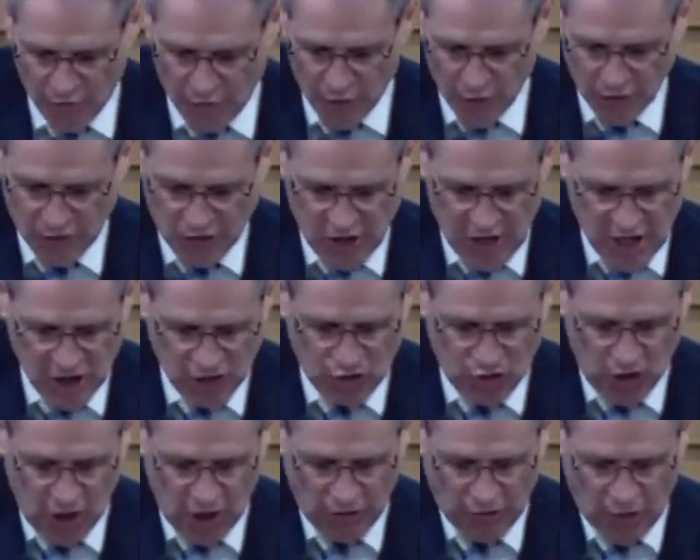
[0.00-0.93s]

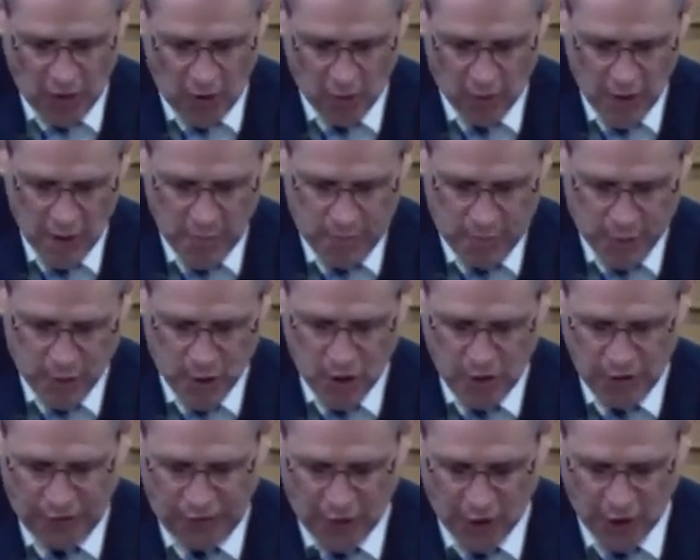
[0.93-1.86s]
teaching, for reproof,
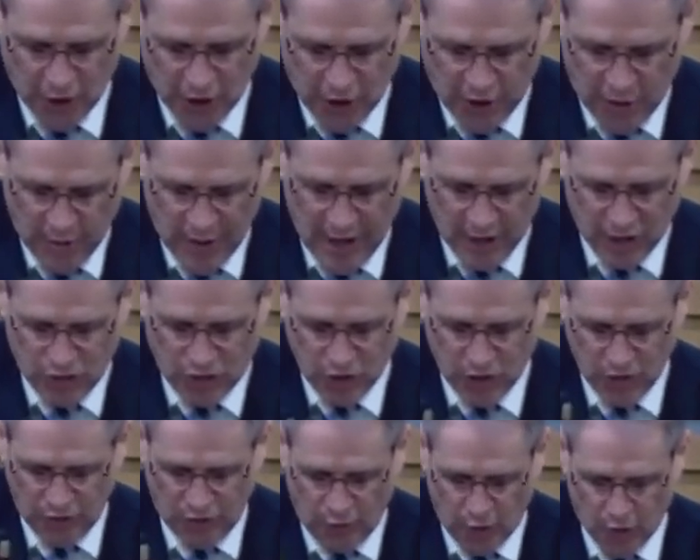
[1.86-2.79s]
for correction,
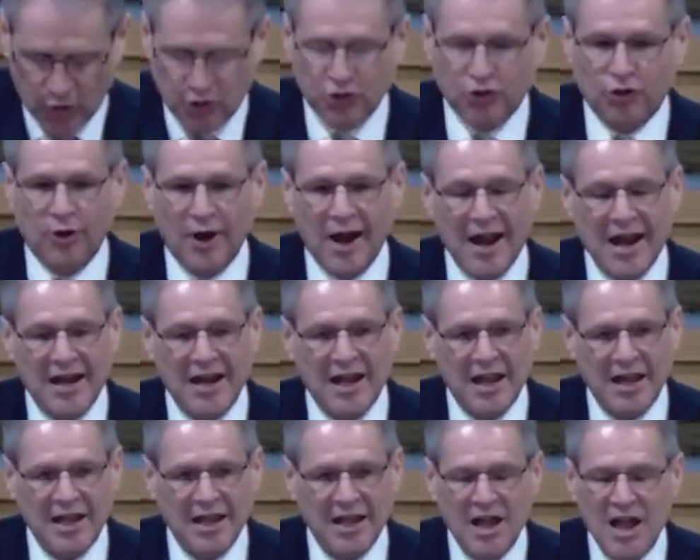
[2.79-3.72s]
for
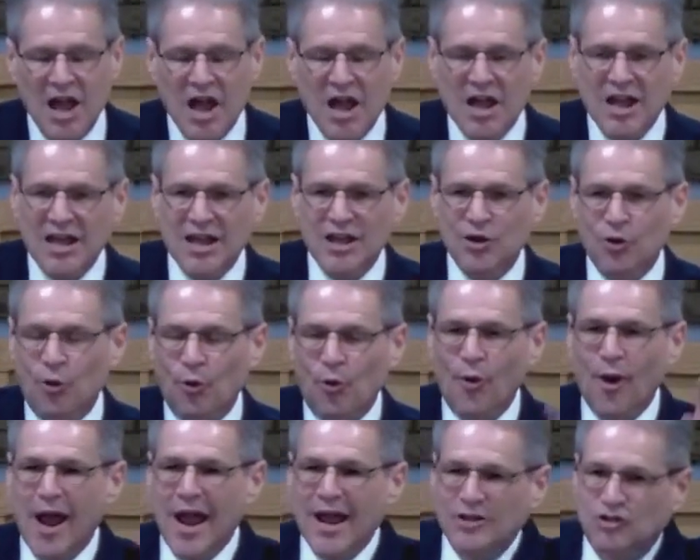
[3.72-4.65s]
training in
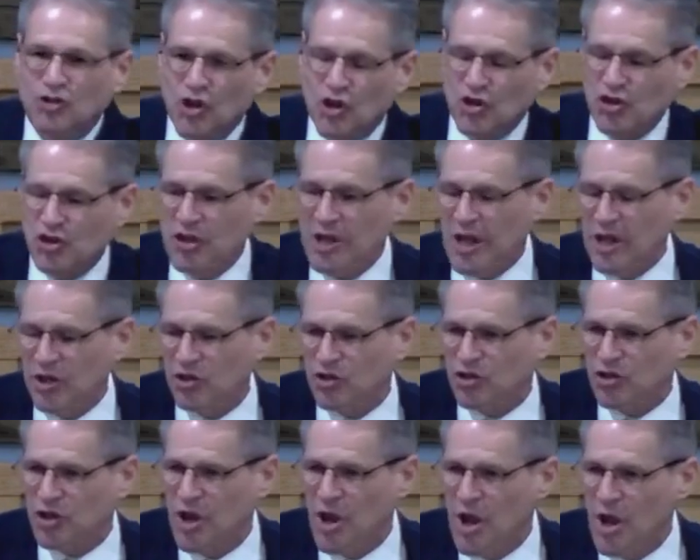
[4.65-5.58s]
righteousness,
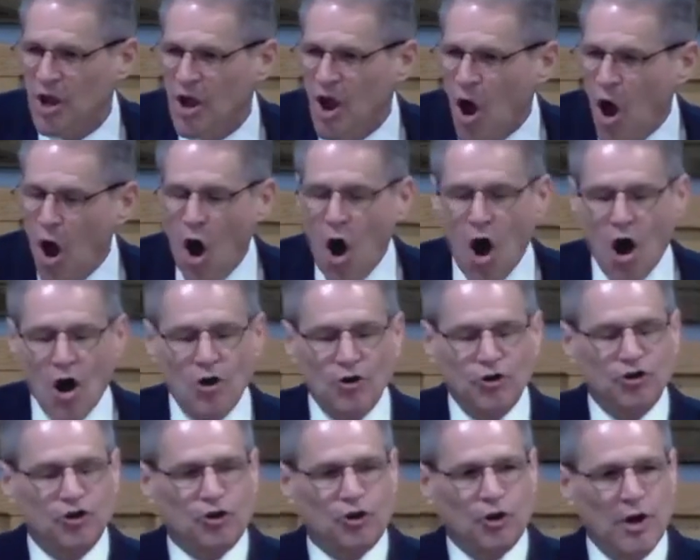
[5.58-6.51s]
all
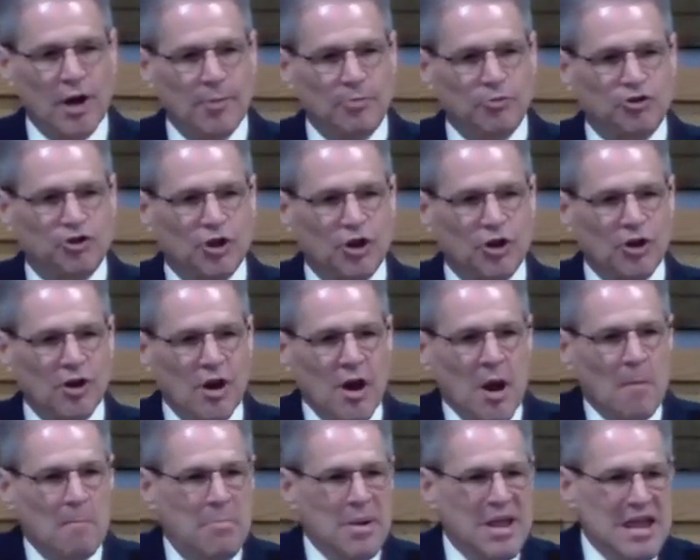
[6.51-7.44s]
scripture,
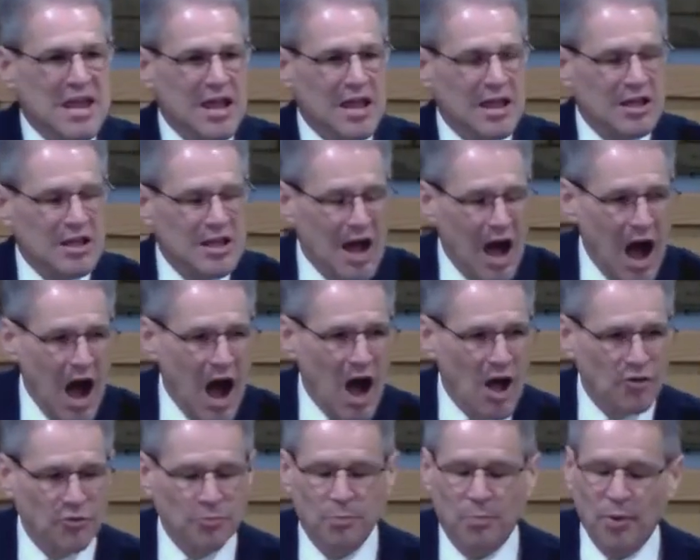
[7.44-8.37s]
being
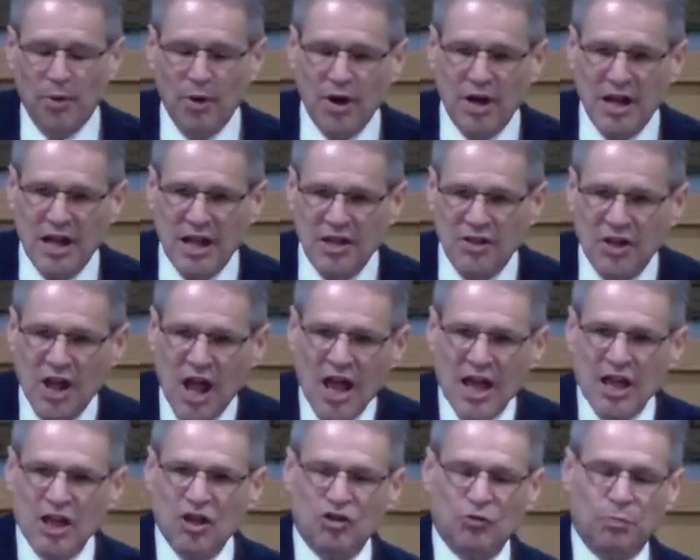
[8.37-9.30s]
God breathed,
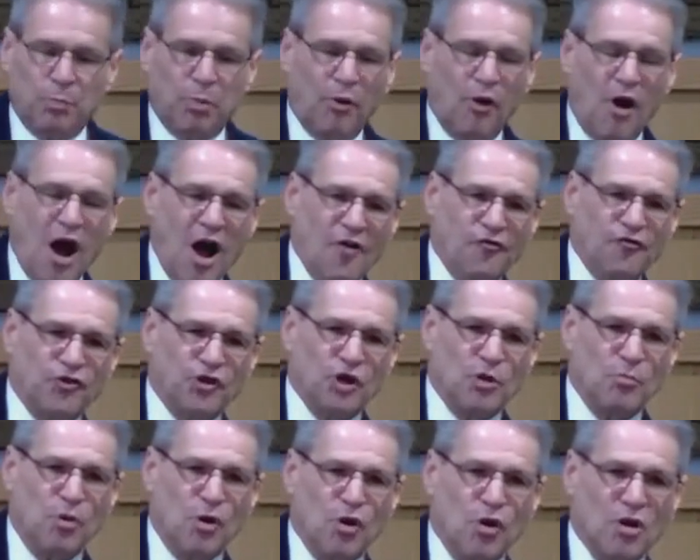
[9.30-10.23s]
is
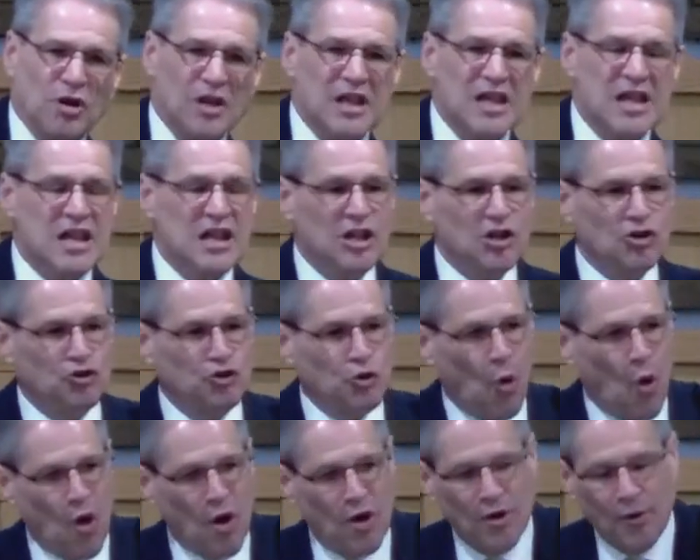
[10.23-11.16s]
profitable, leading
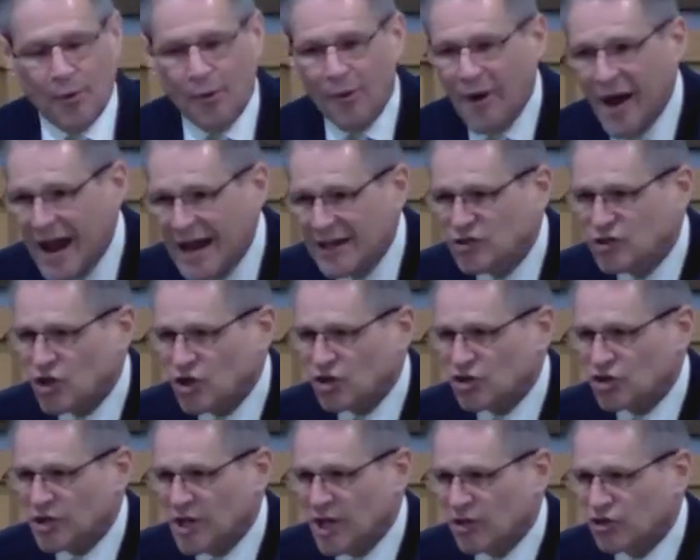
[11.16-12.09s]
toward
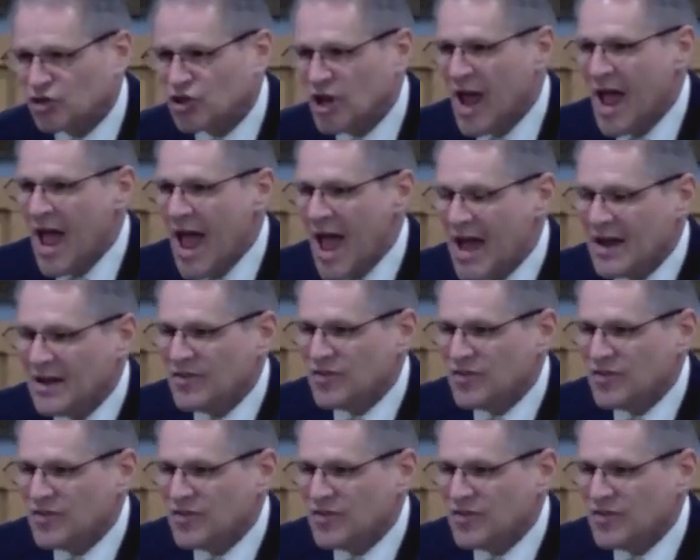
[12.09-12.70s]
righteousness. And in the